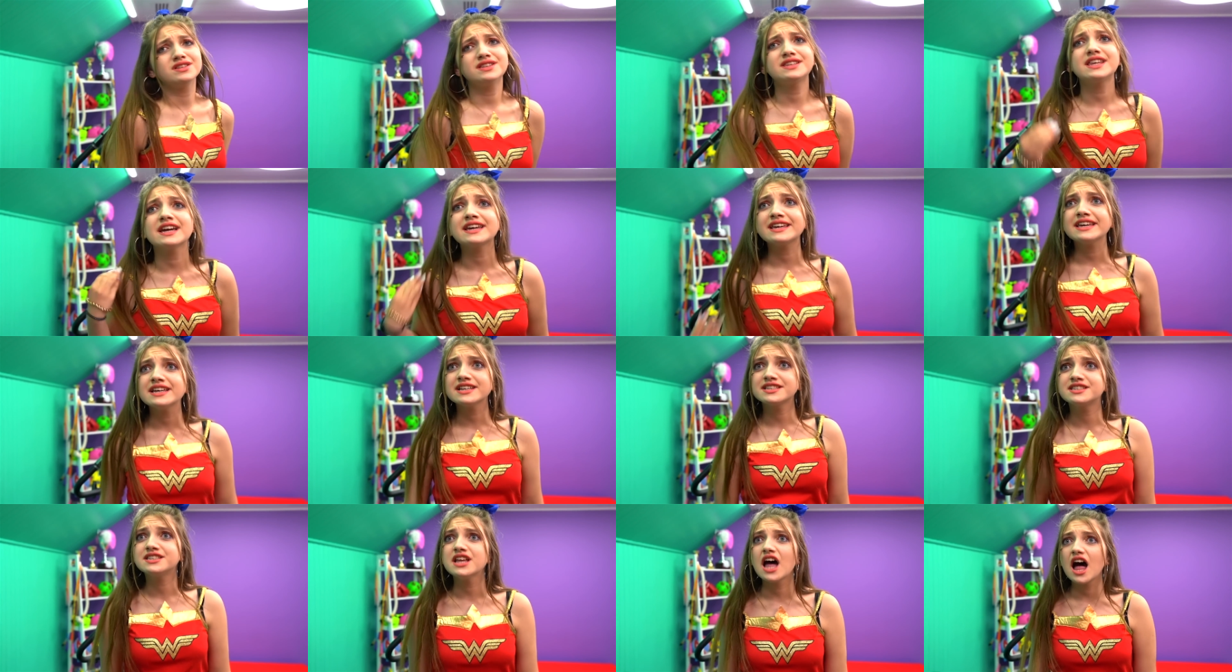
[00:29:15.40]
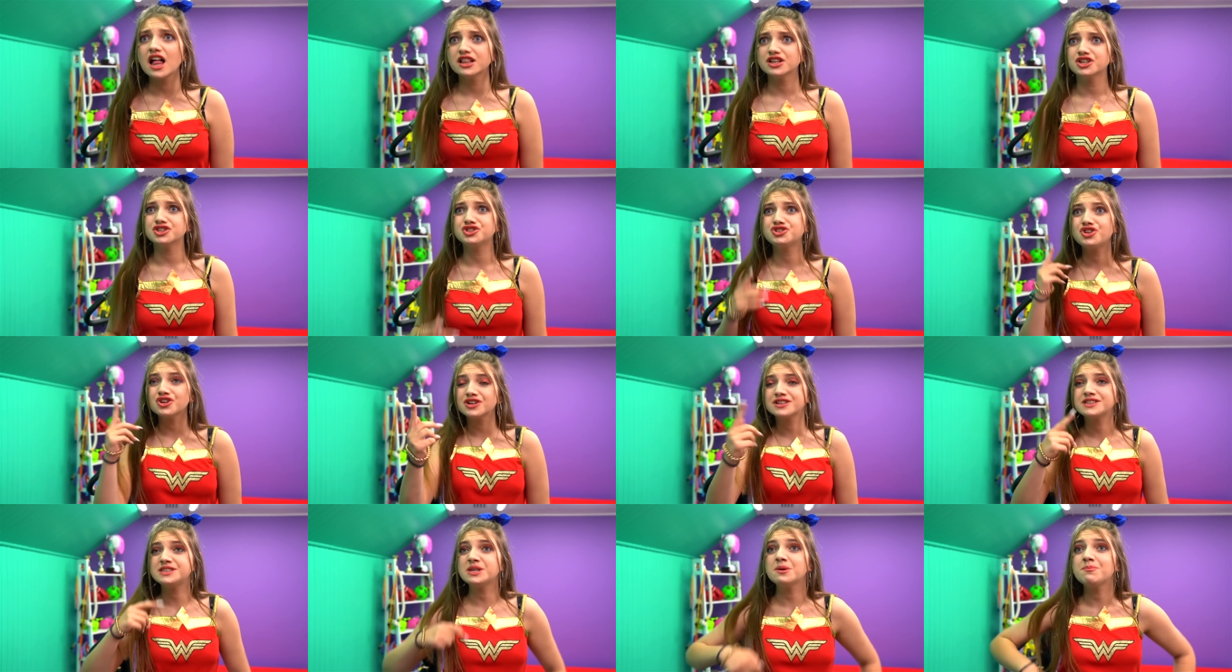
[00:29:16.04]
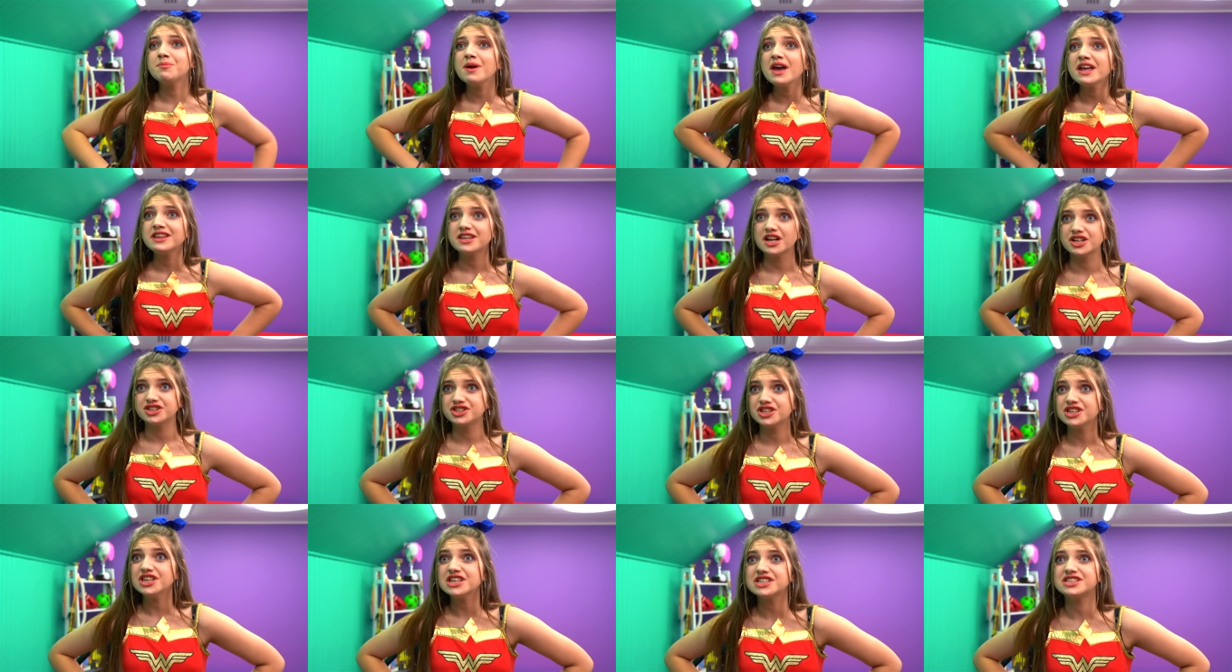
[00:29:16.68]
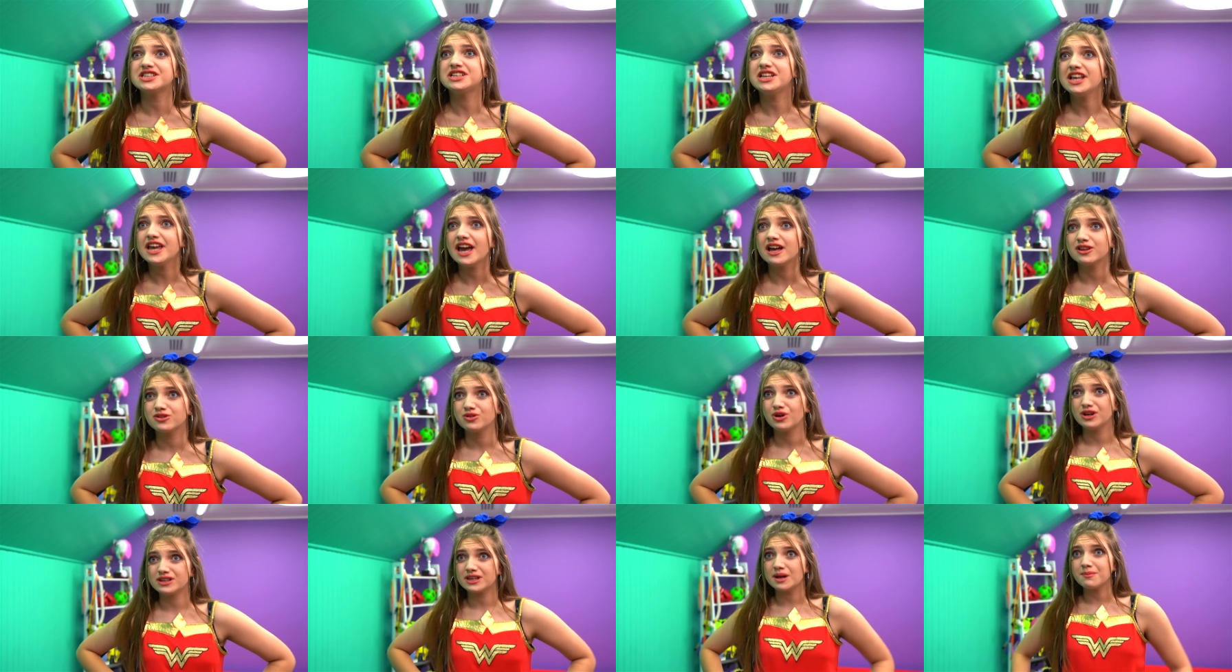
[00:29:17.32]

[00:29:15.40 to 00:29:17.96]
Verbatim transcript: I'll never ask you for advice again.